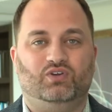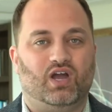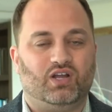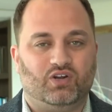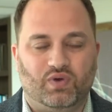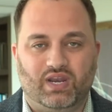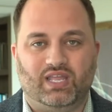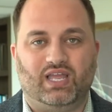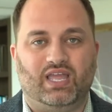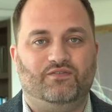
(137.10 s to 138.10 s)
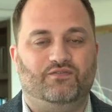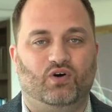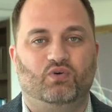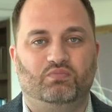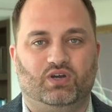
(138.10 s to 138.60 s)
not creating a
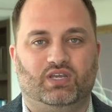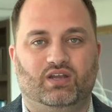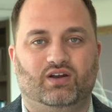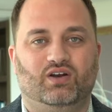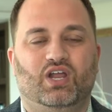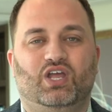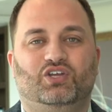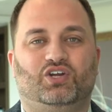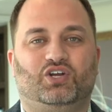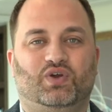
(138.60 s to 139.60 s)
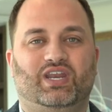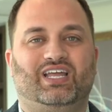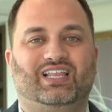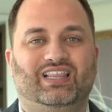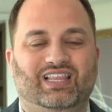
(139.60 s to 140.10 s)
phone book here, you're
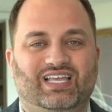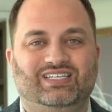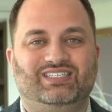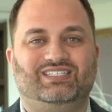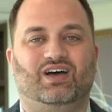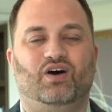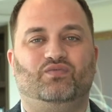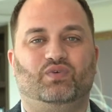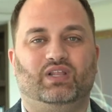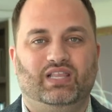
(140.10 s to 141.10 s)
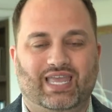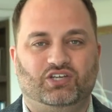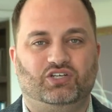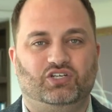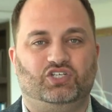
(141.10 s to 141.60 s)
creating a list of
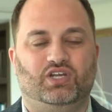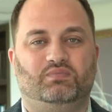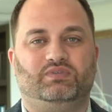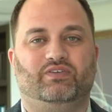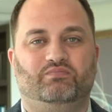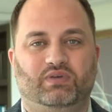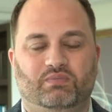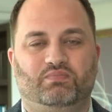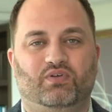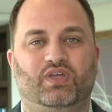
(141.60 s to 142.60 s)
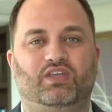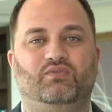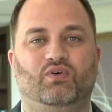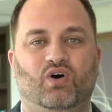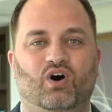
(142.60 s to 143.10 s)
relationships of people that
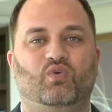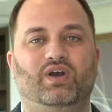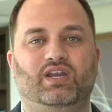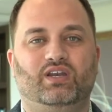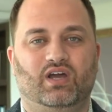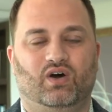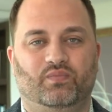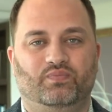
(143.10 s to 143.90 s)
you already know.